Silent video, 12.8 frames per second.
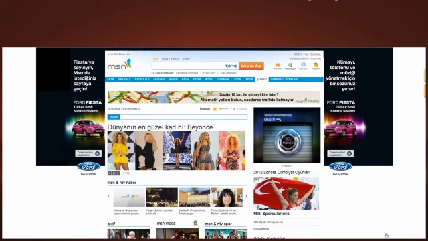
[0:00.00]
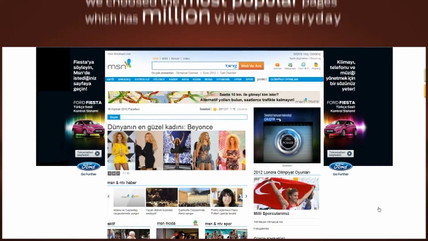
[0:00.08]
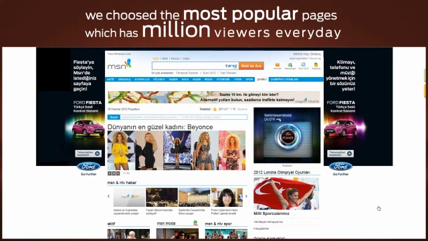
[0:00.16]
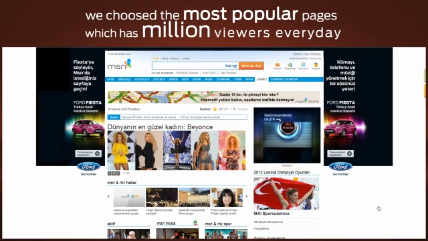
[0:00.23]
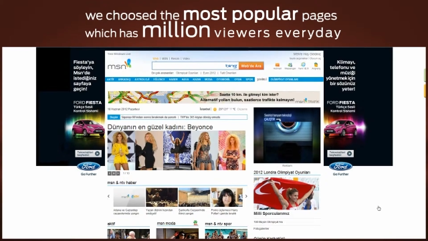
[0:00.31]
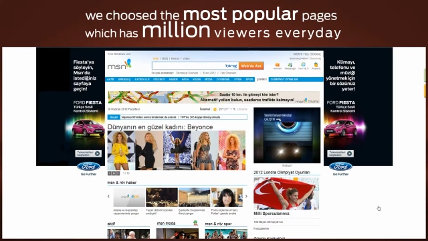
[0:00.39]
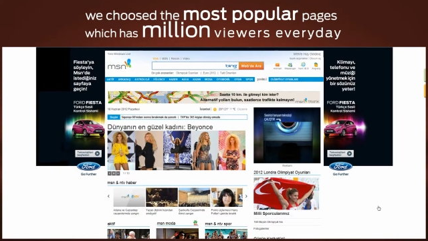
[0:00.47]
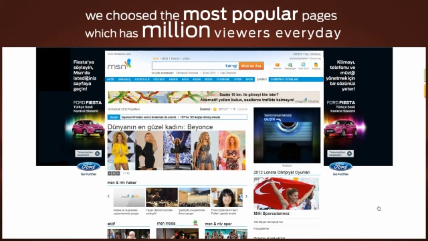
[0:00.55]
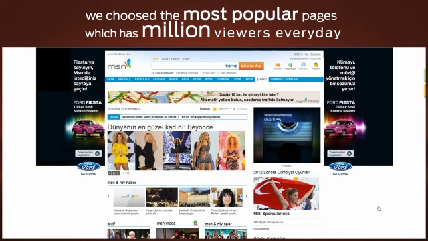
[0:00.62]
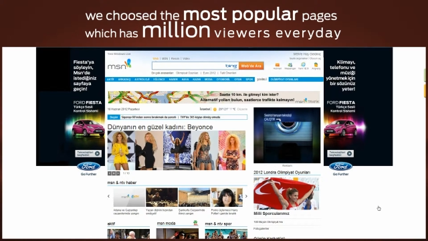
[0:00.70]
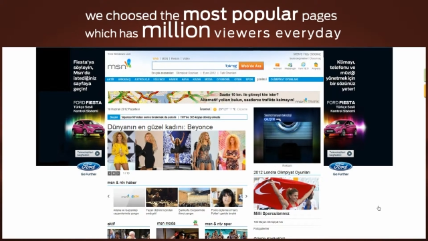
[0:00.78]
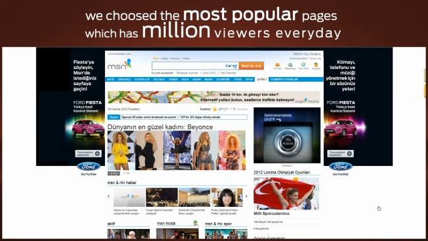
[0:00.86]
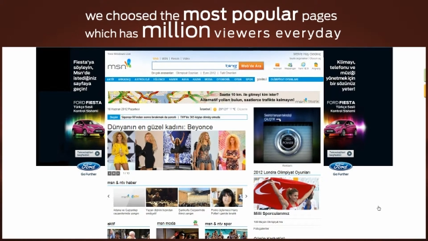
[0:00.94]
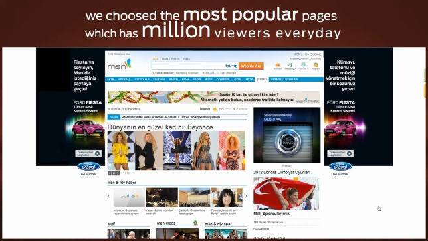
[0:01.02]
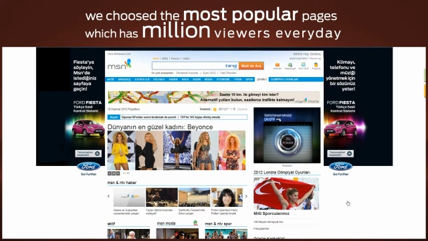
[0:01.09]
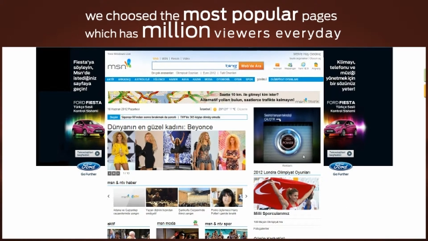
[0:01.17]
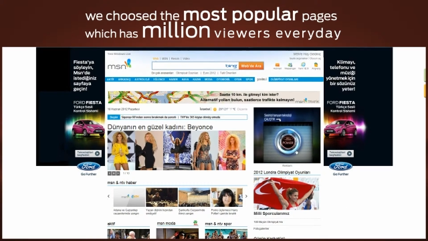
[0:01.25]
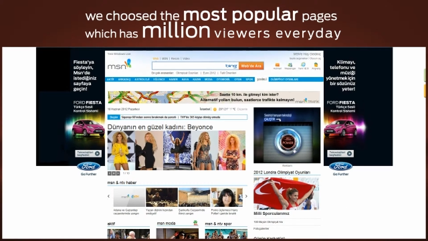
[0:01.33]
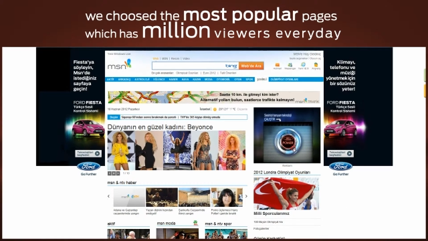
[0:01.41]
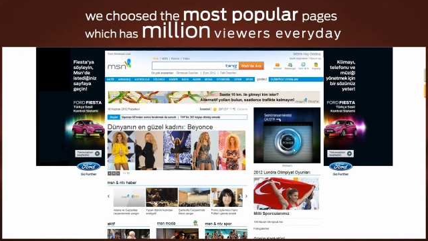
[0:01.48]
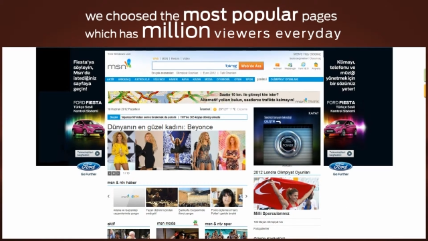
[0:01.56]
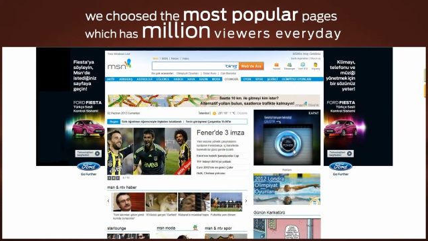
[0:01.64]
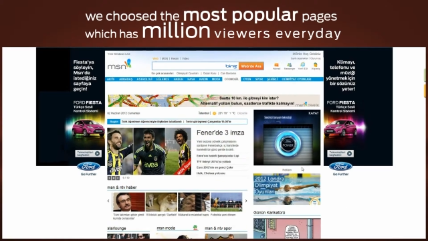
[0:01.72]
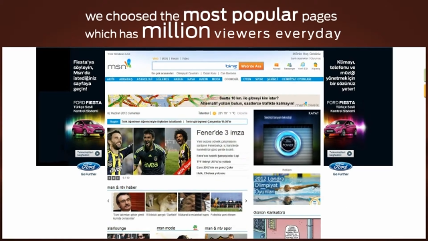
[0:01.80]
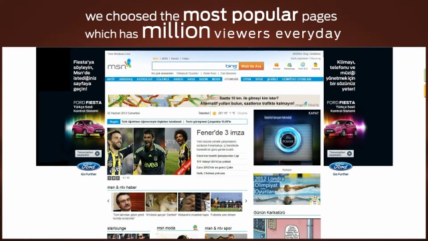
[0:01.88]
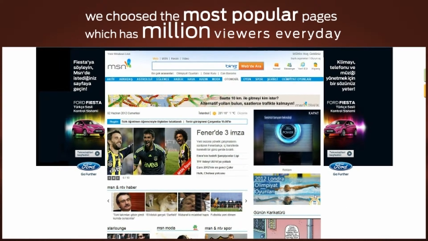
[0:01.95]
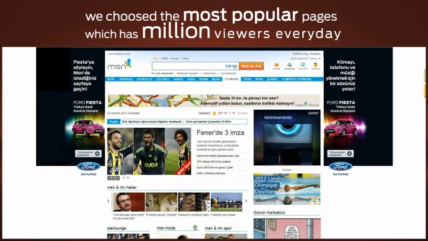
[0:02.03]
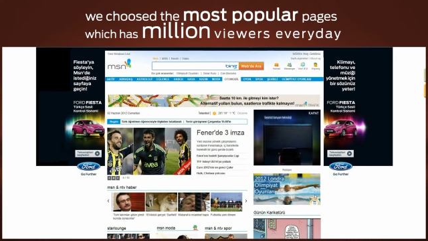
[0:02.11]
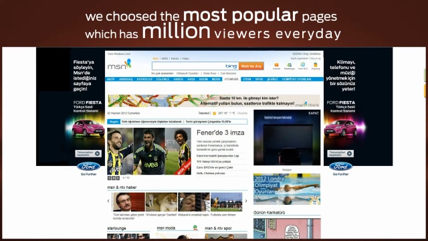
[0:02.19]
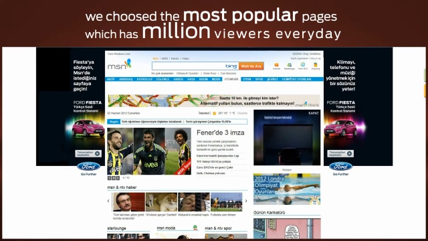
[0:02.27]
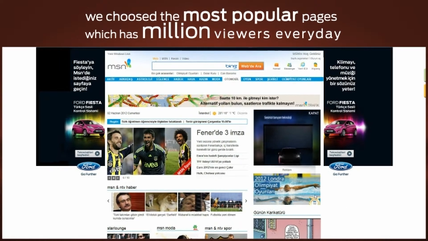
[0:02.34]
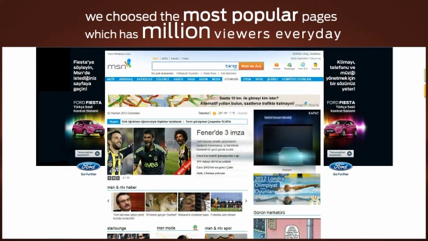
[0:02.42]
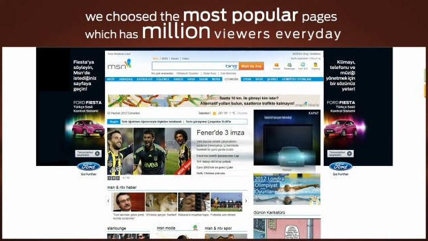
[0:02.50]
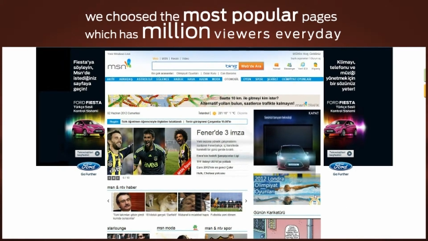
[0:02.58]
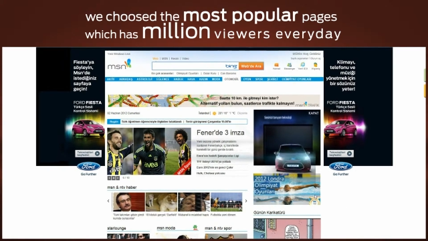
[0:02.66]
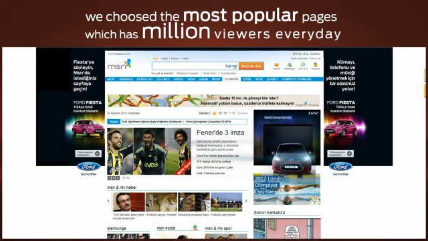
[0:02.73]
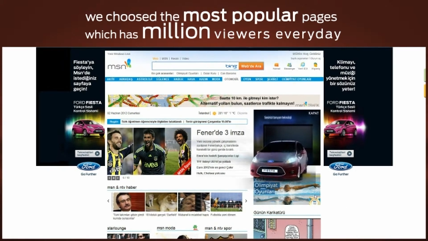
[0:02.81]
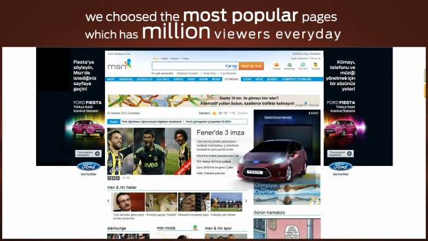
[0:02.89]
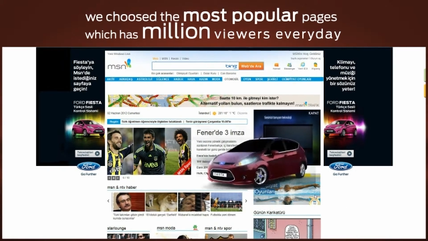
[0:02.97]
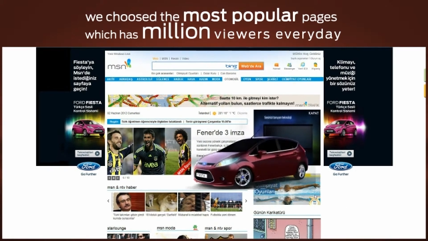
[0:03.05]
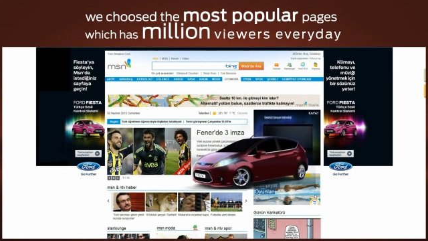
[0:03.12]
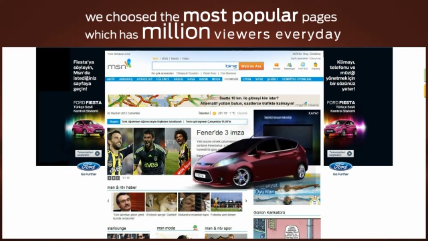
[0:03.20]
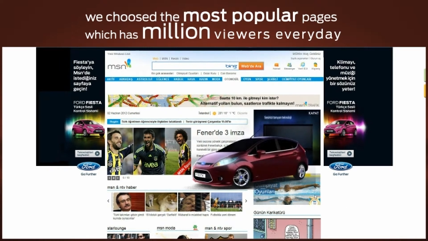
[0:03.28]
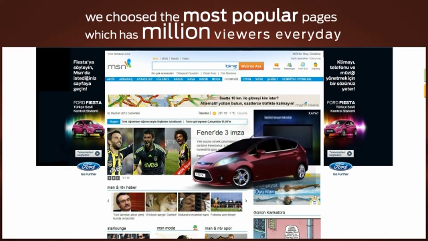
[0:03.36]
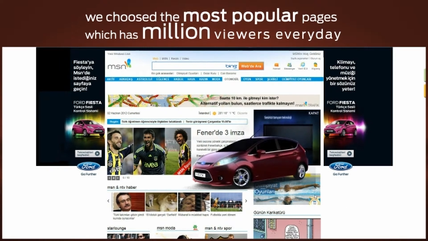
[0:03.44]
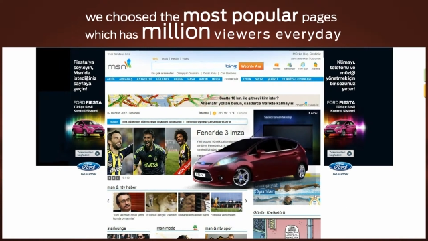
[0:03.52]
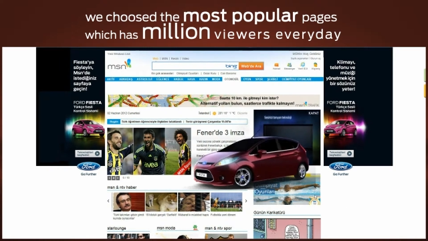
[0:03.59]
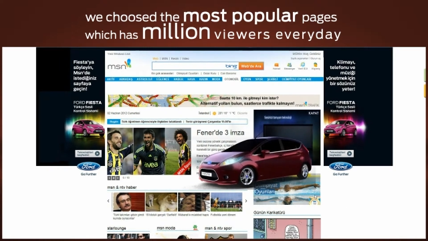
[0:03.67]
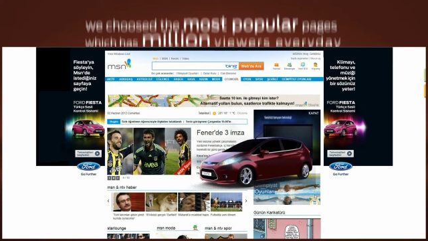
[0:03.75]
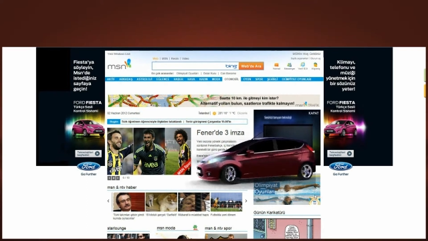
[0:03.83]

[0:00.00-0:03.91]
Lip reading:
[unreadable: no face in view]